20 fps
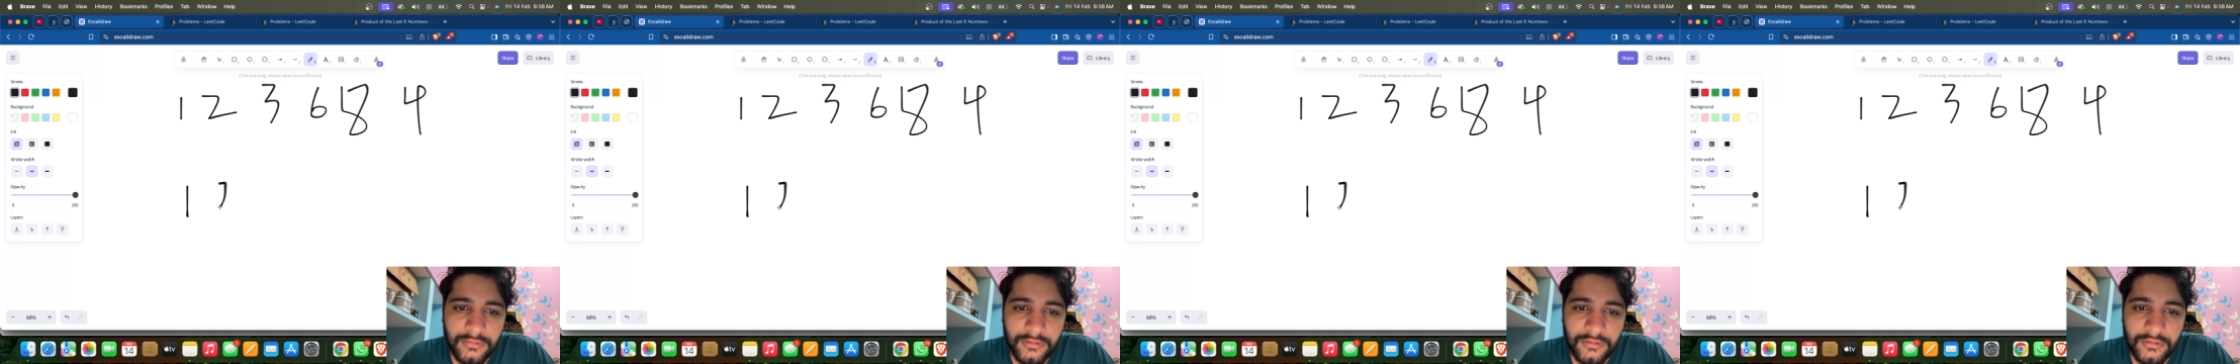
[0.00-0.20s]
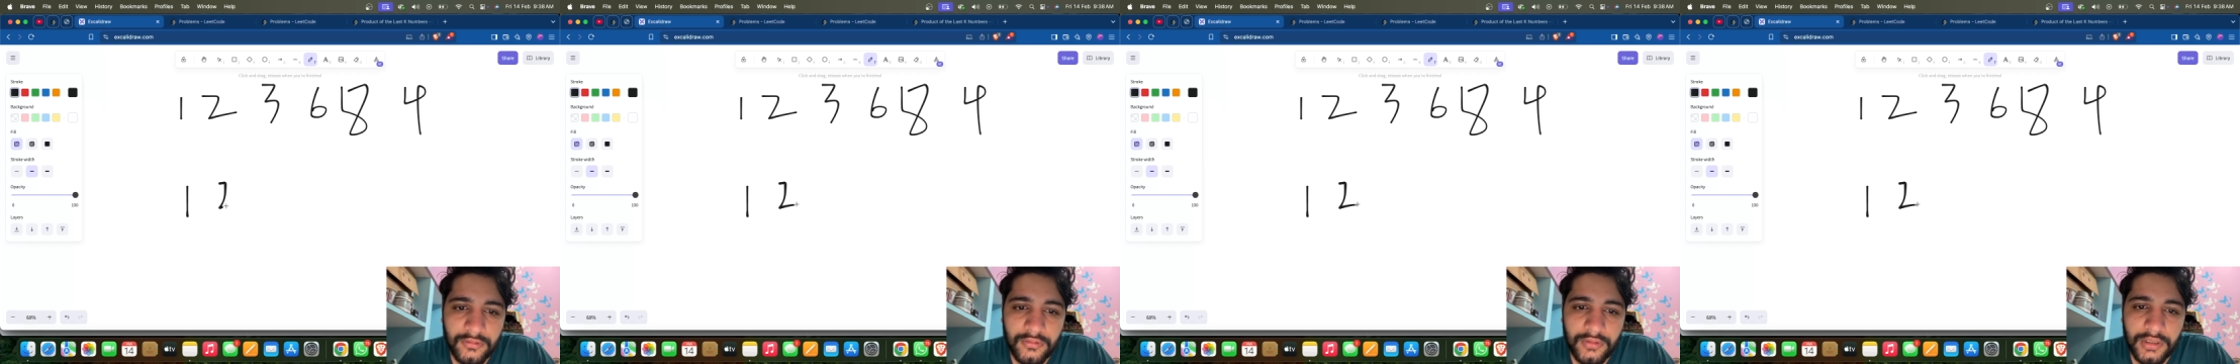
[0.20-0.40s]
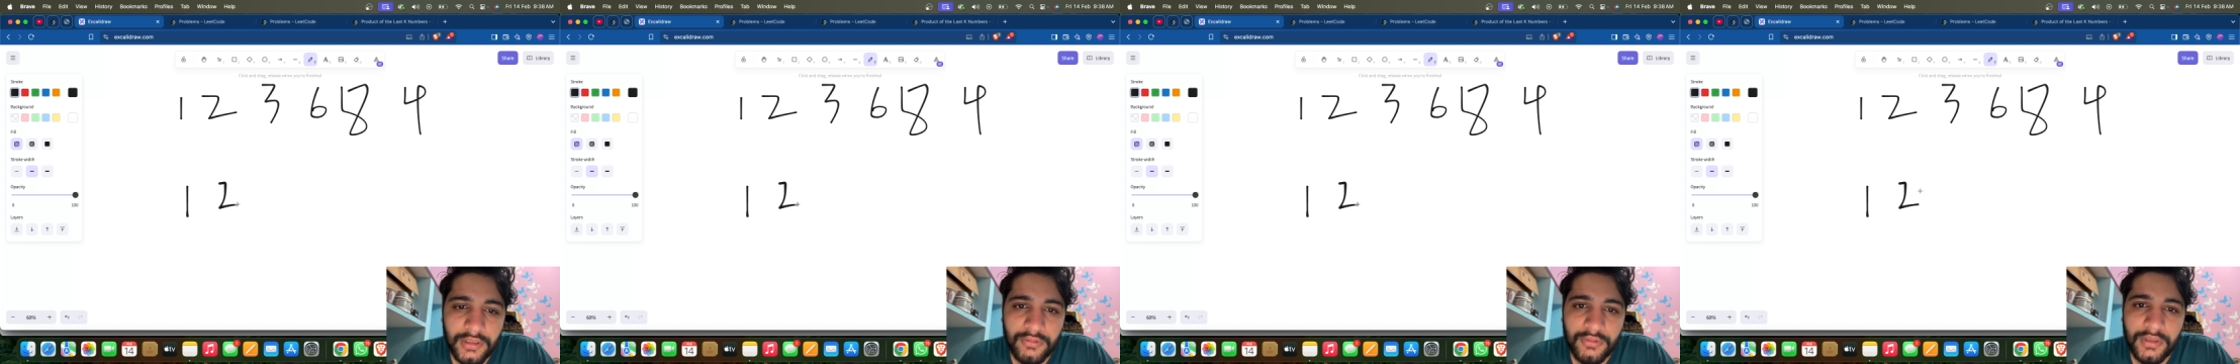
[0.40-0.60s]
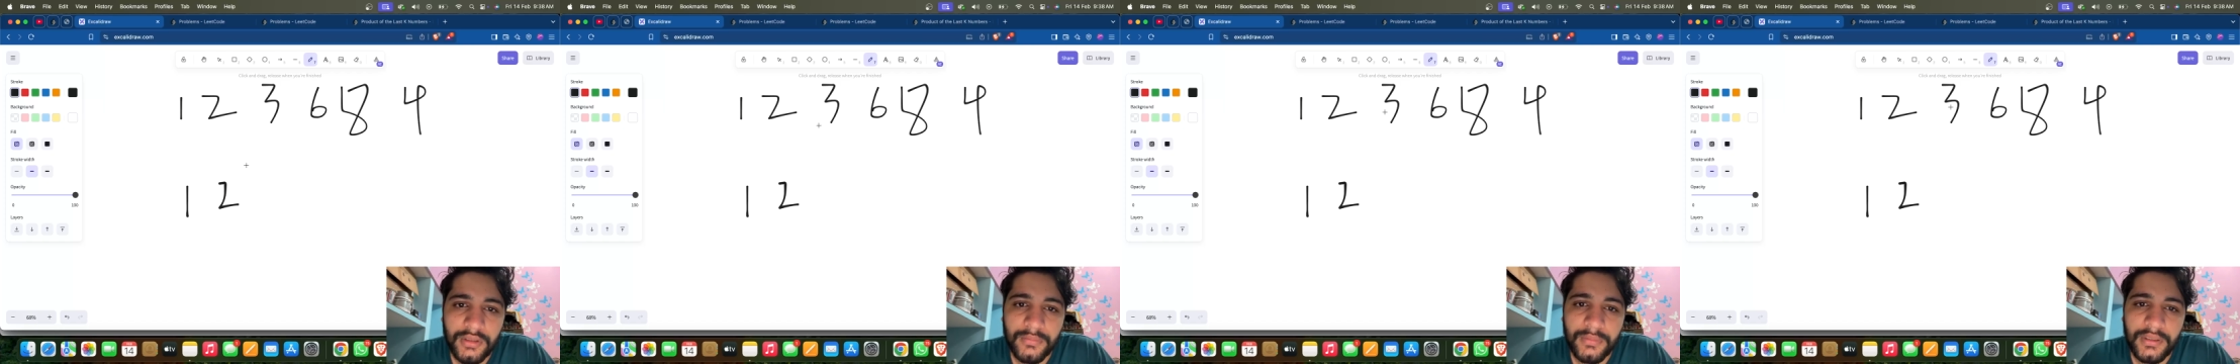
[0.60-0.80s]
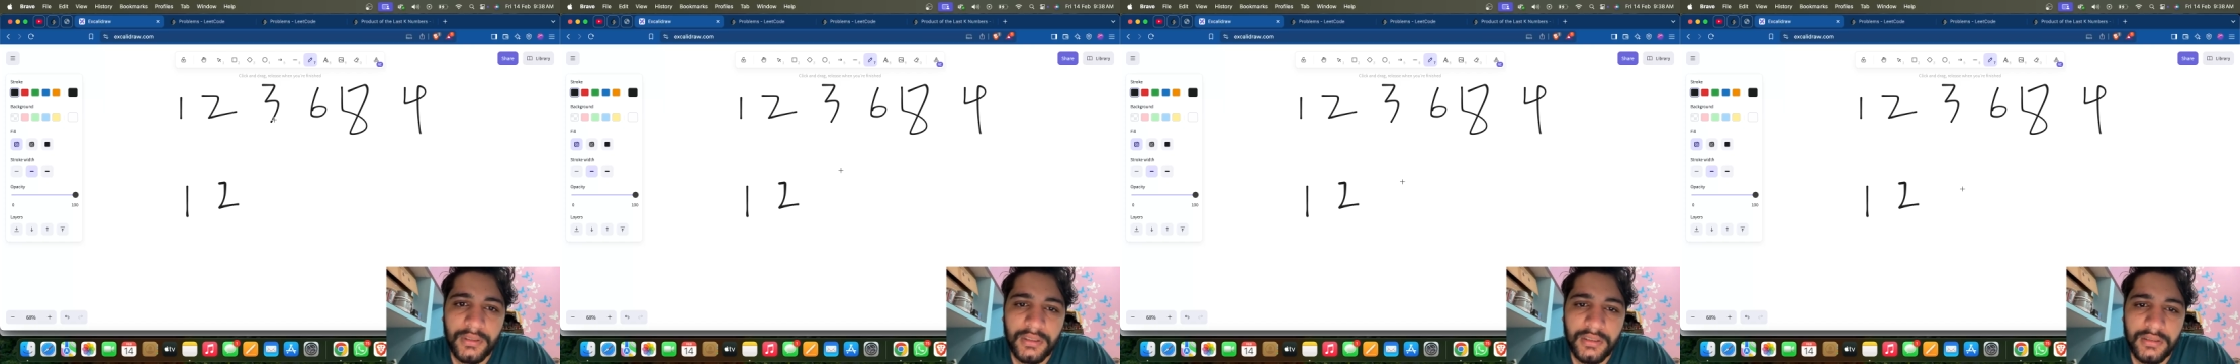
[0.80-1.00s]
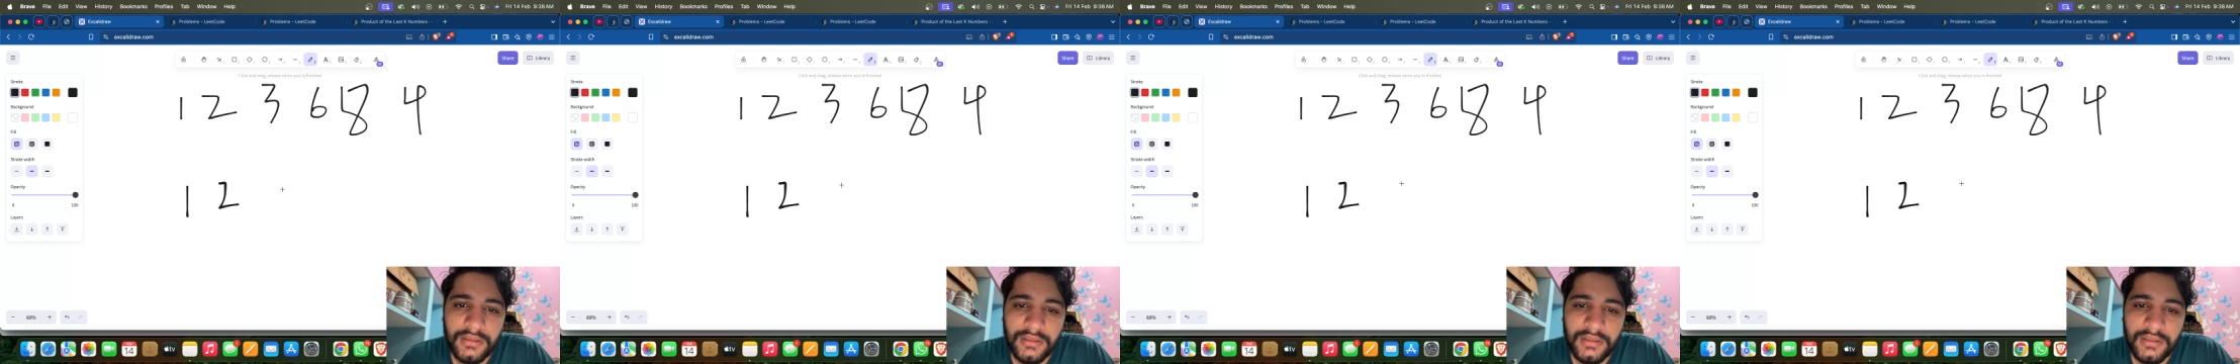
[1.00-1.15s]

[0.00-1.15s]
2 it will be,